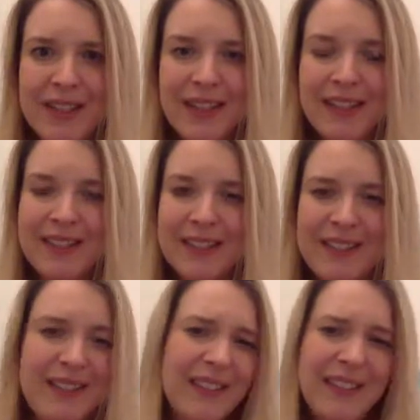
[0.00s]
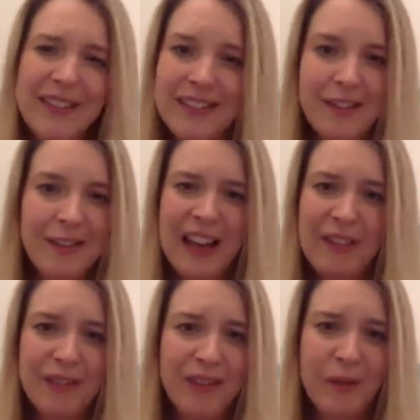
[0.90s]
he's too
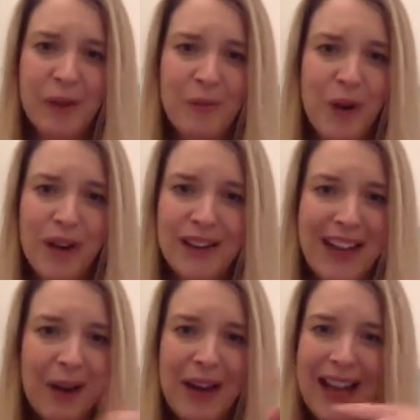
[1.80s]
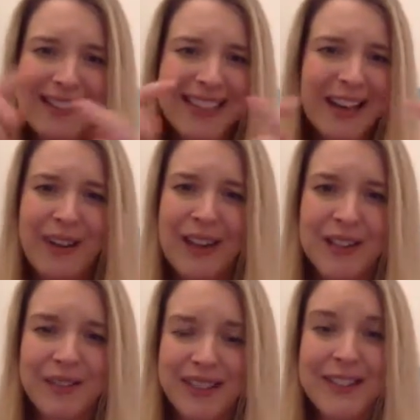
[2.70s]
clever and can work out how to get round
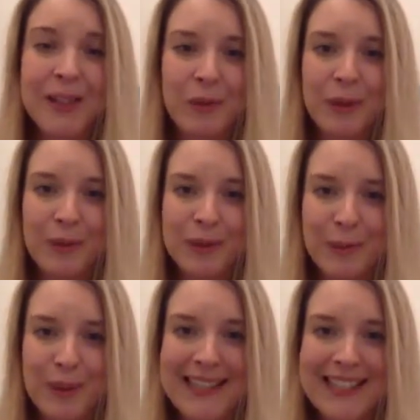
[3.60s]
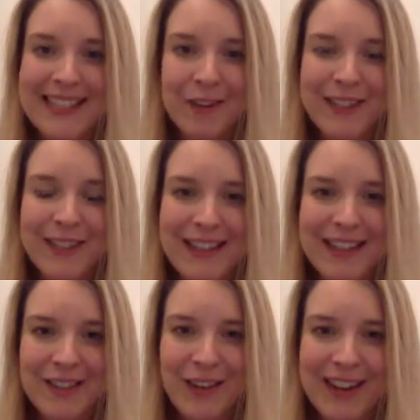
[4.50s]
of it. So we need to constantly
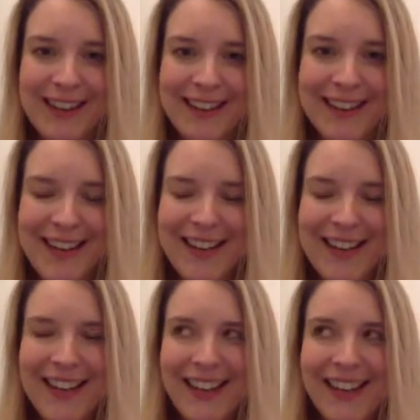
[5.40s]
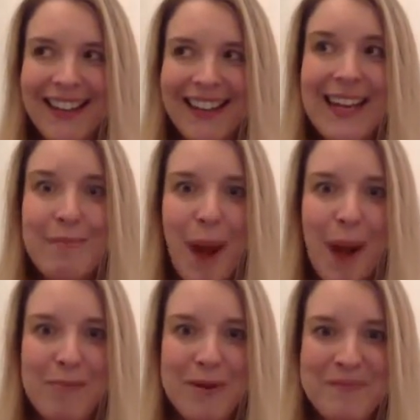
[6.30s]
try and keep
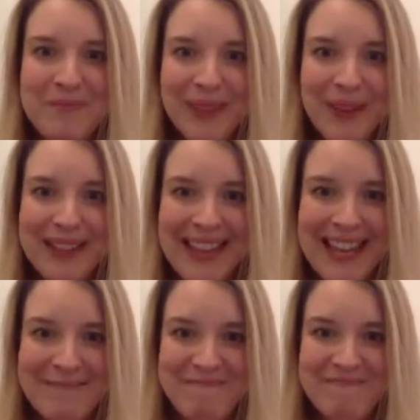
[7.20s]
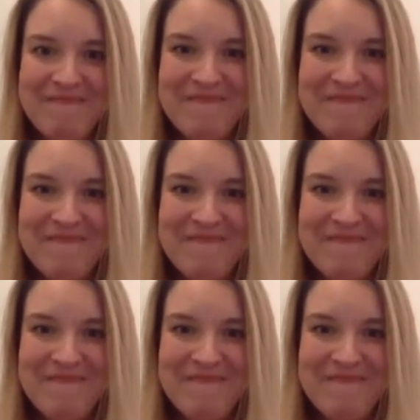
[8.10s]
up with him